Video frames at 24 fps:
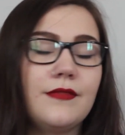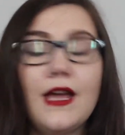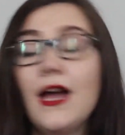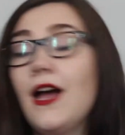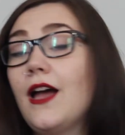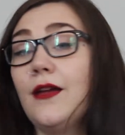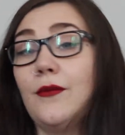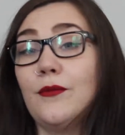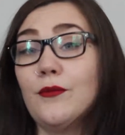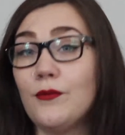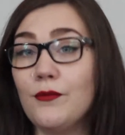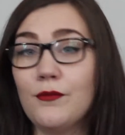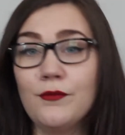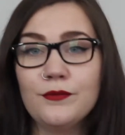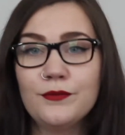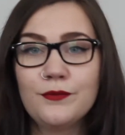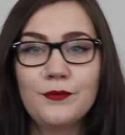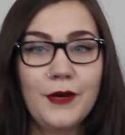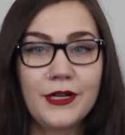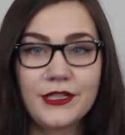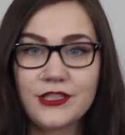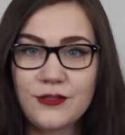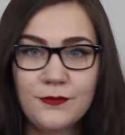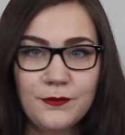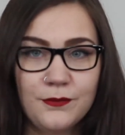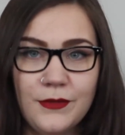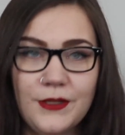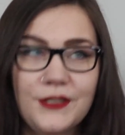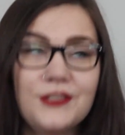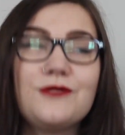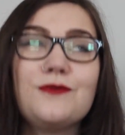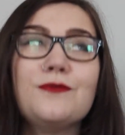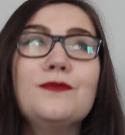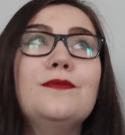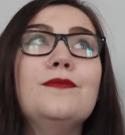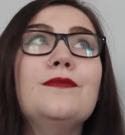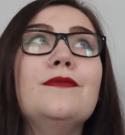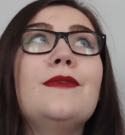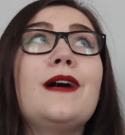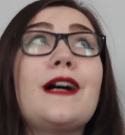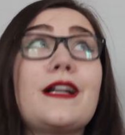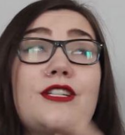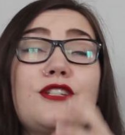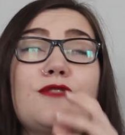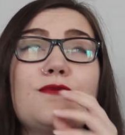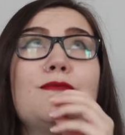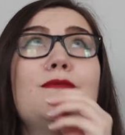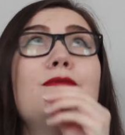I'm much
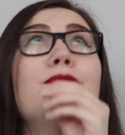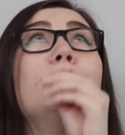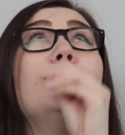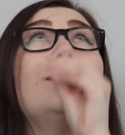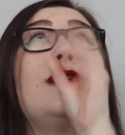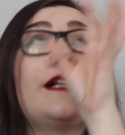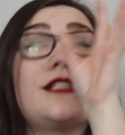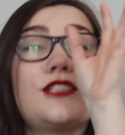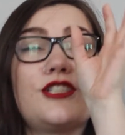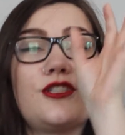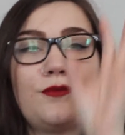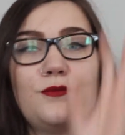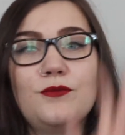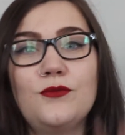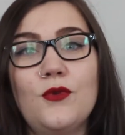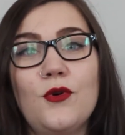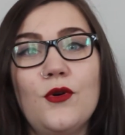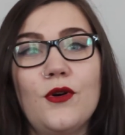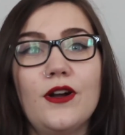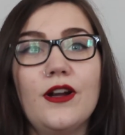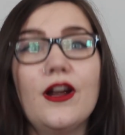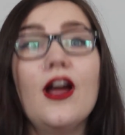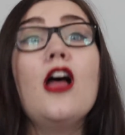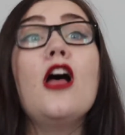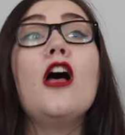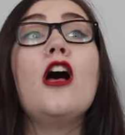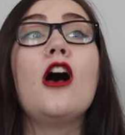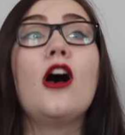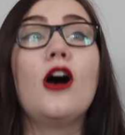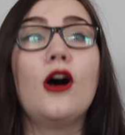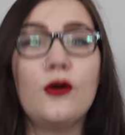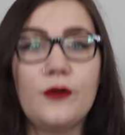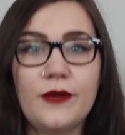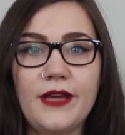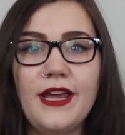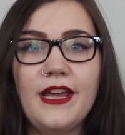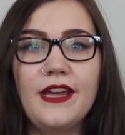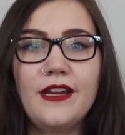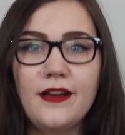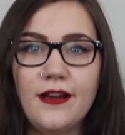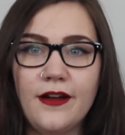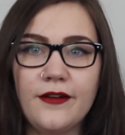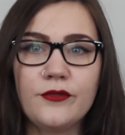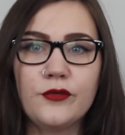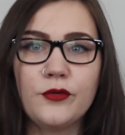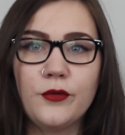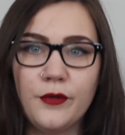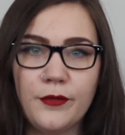more okay and
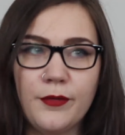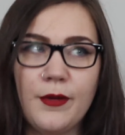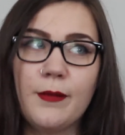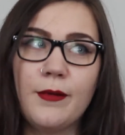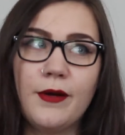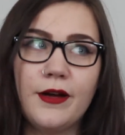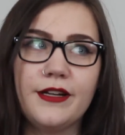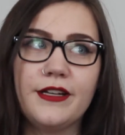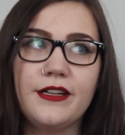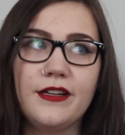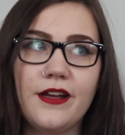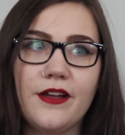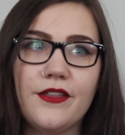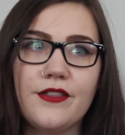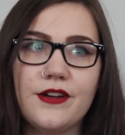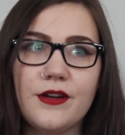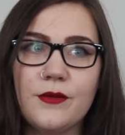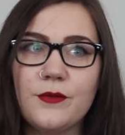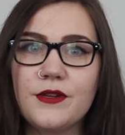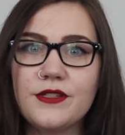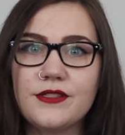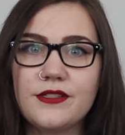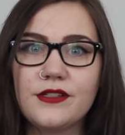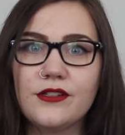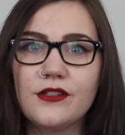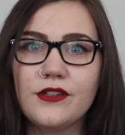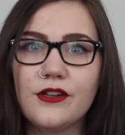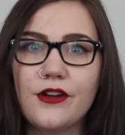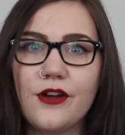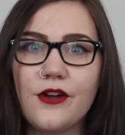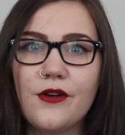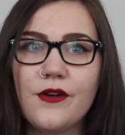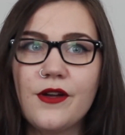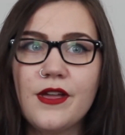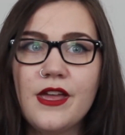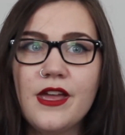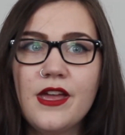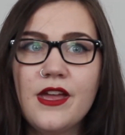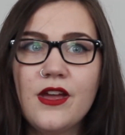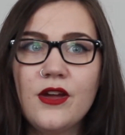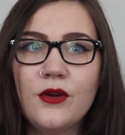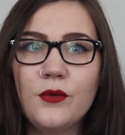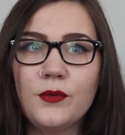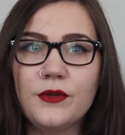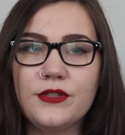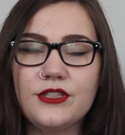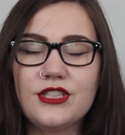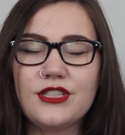comfortable with my body now than I was a year ago,
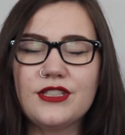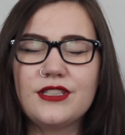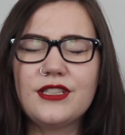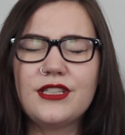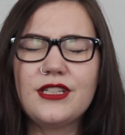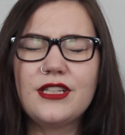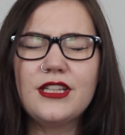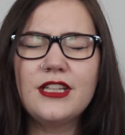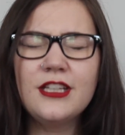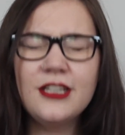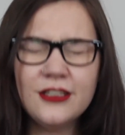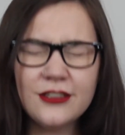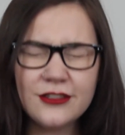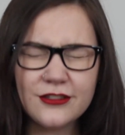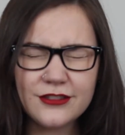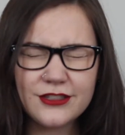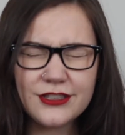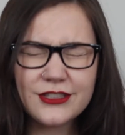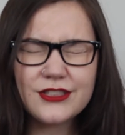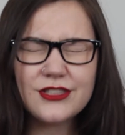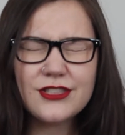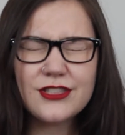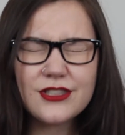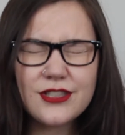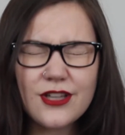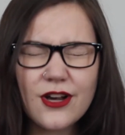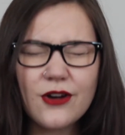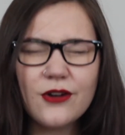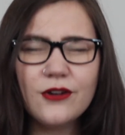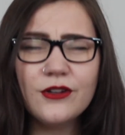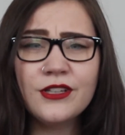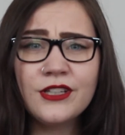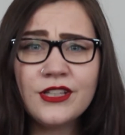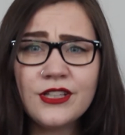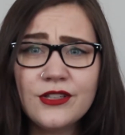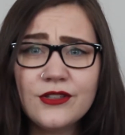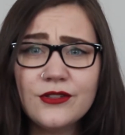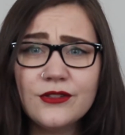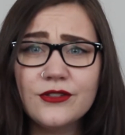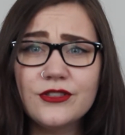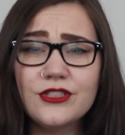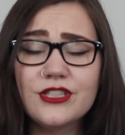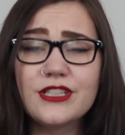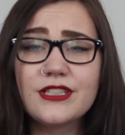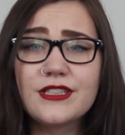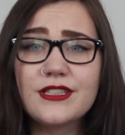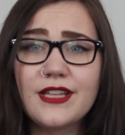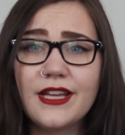which is huge. It's so
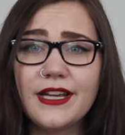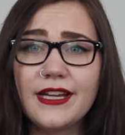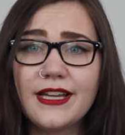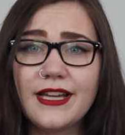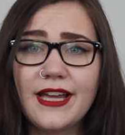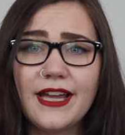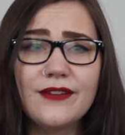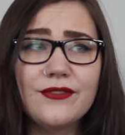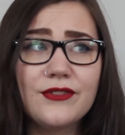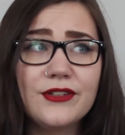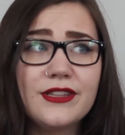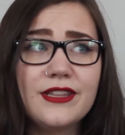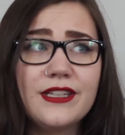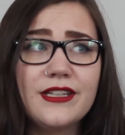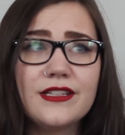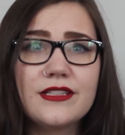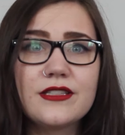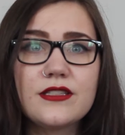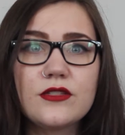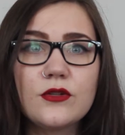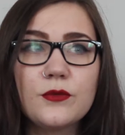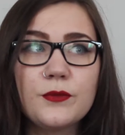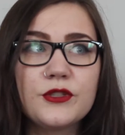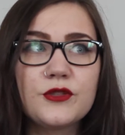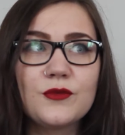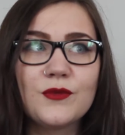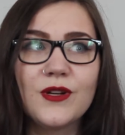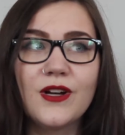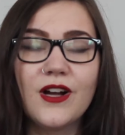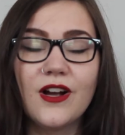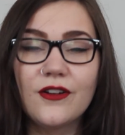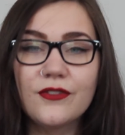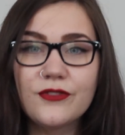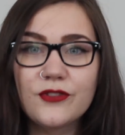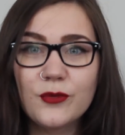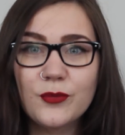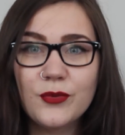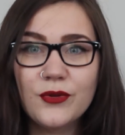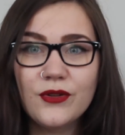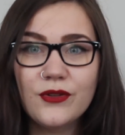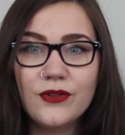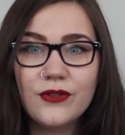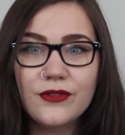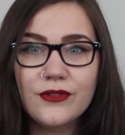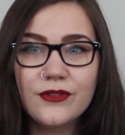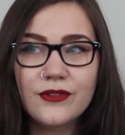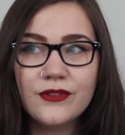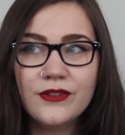huge. It's like everything is so much more
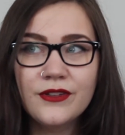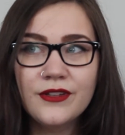comfortable.